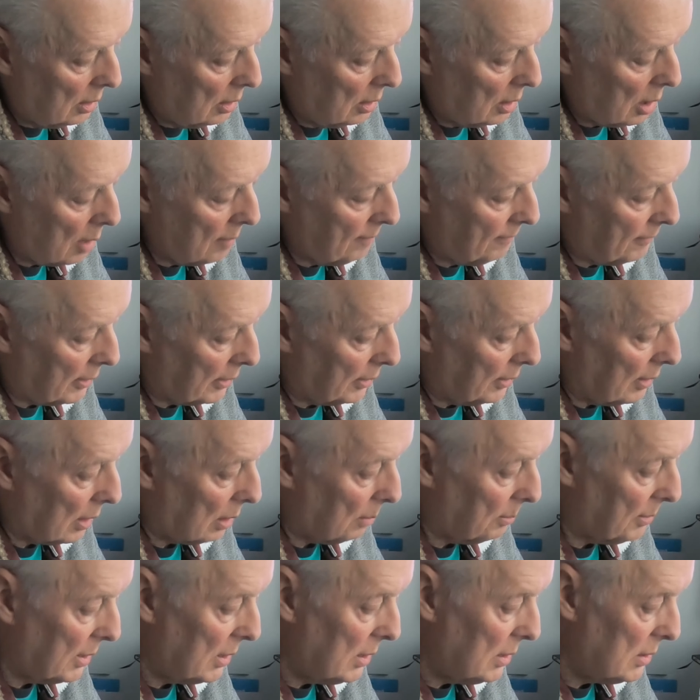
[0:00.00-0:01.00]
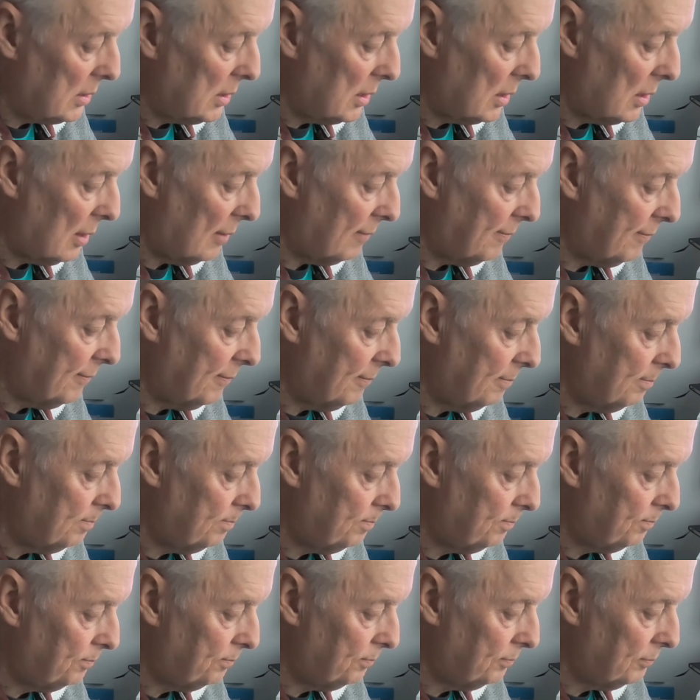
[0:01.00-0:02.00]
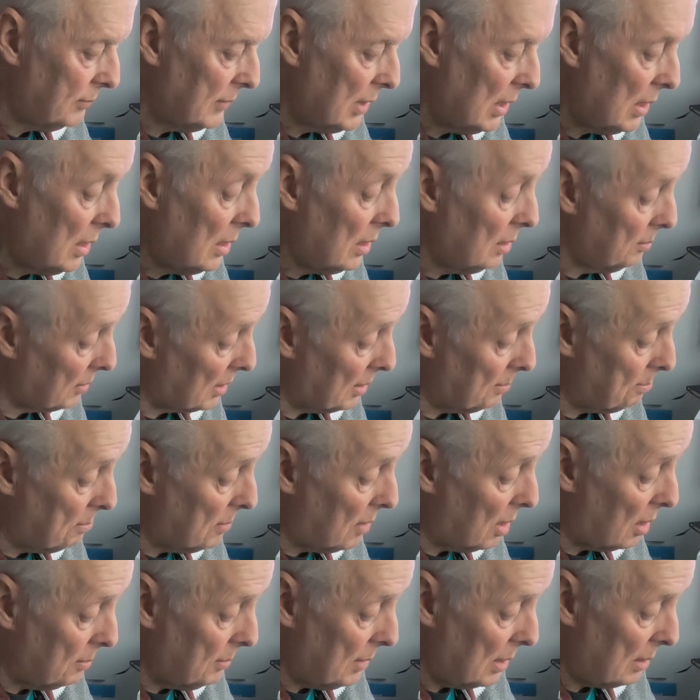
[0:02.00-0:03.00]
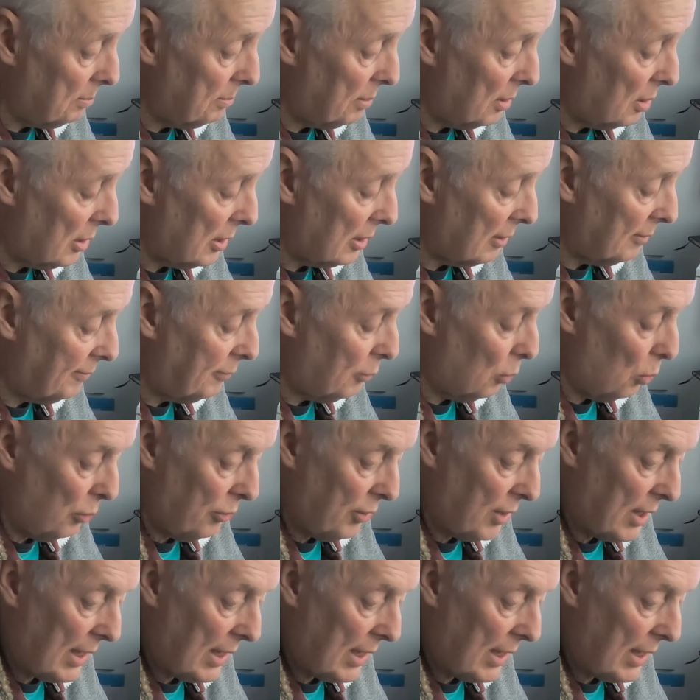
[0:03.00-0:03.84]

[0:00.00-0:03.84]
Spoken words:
Hopefully that'll be easy enough, but it might mean buying a 4th